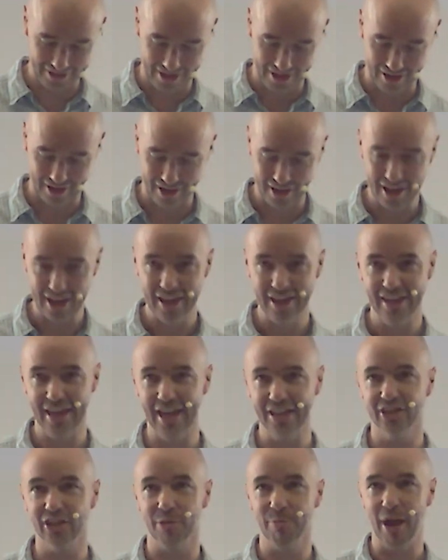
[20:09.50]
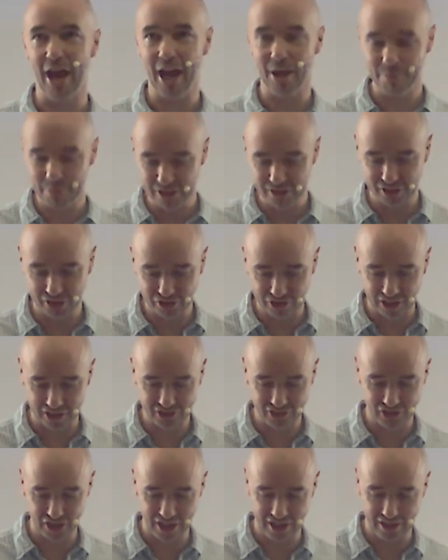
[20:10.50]
isn't it? Yes, I'm happy to
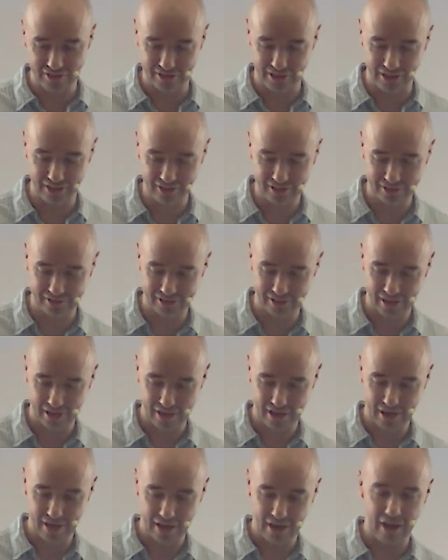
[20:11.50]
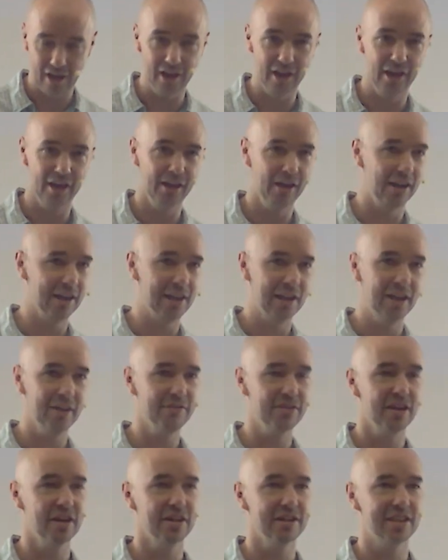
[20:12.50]
trust Jesus. I
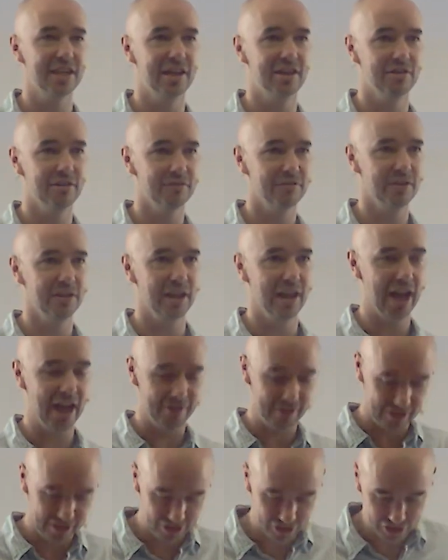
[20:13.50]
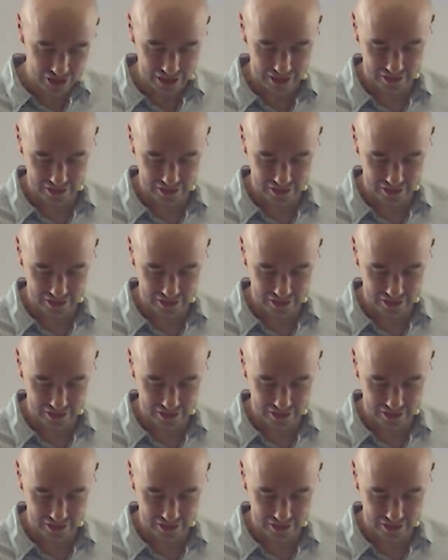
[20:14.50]
love the idea of, having the